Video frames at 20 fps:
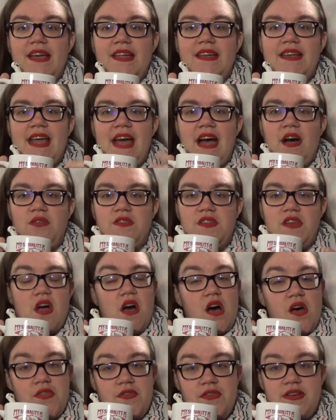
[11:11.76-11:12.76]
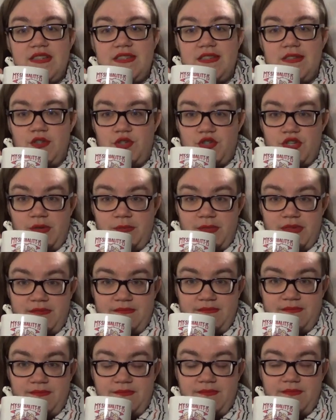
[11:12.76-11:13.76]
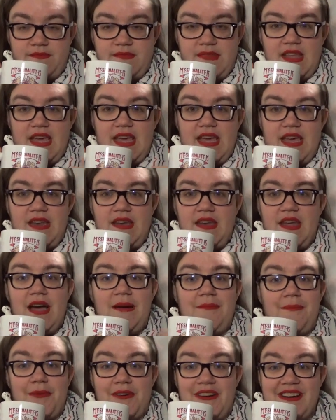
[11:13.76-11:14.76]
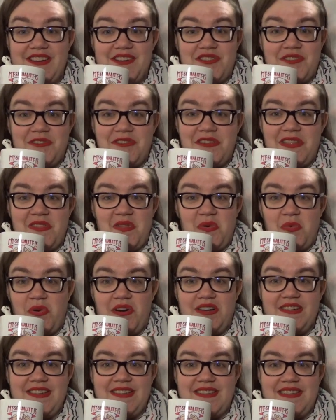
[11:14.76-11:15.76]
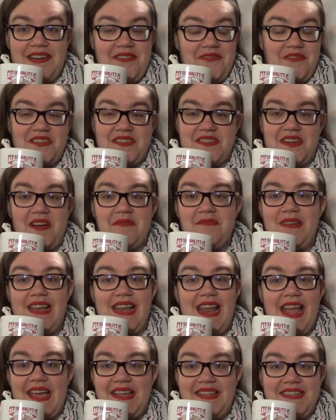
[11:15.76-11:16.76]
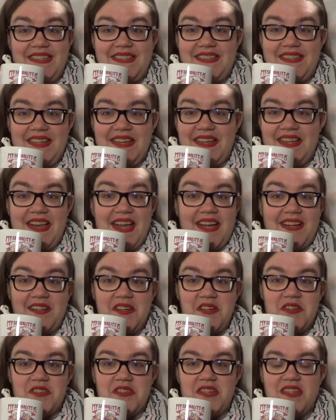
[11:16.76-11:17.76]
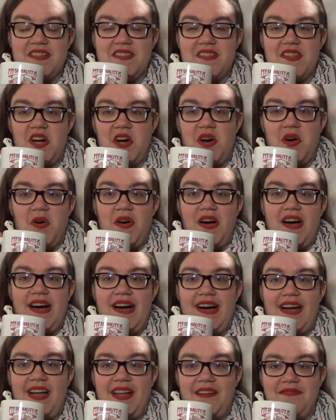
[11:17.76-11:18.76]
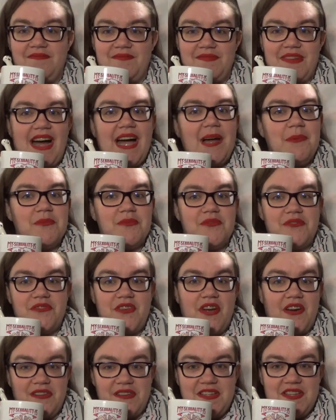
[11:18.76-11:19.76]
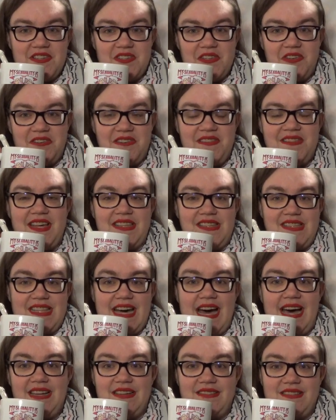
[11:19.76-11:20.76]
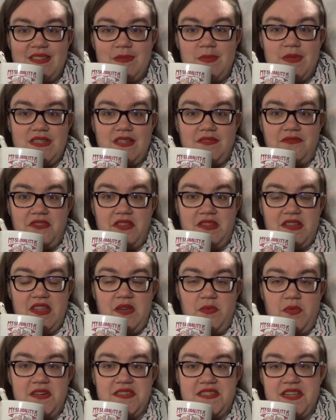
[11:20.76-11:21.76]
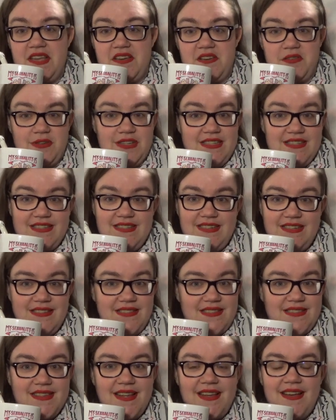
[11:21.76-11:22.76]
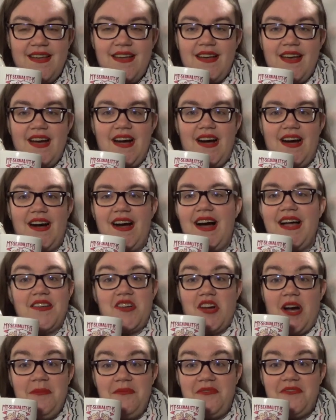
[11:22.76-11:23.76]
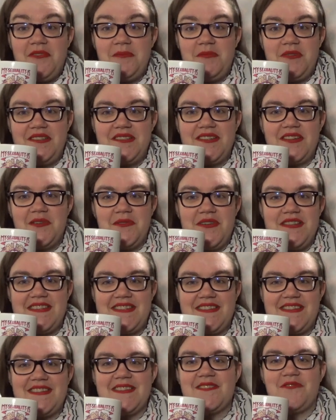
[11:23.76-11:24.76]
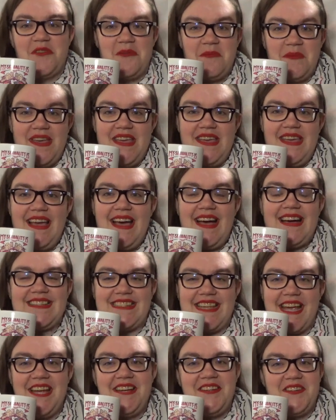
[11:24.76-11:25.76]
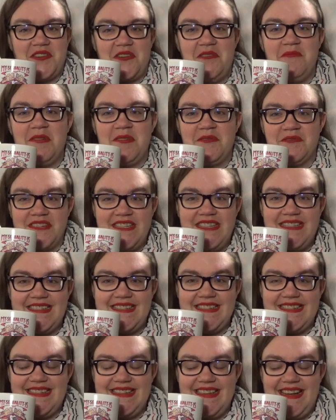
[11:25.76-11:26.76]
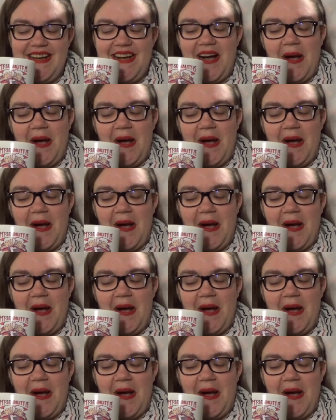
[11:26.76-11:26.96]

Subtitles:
Now, the author isn't German, and I'm pretty sure that the word itself does not mean anything in English, so I'm fairly certain that that specifically was a coincidence. Uncomfortable coincidence for me as a German reader.